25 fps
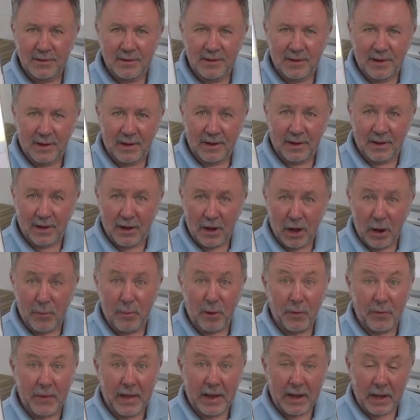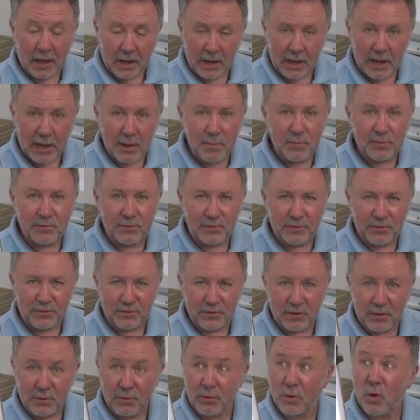up on their clips to
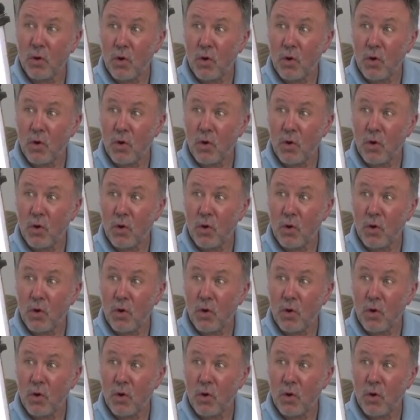suit,